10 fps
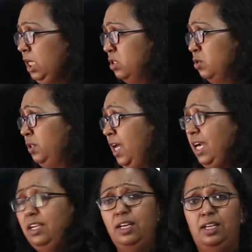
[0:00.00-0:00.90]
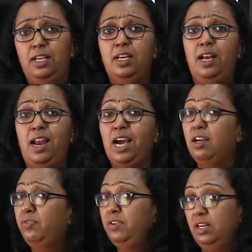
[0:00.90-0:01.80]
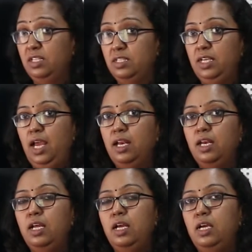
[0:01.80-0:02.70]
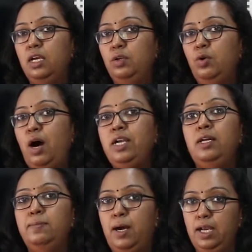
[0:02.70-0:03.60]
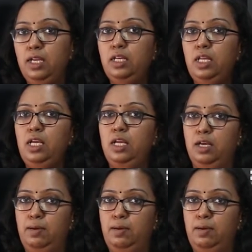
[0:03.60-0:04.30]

So that lack of trust can, undermine the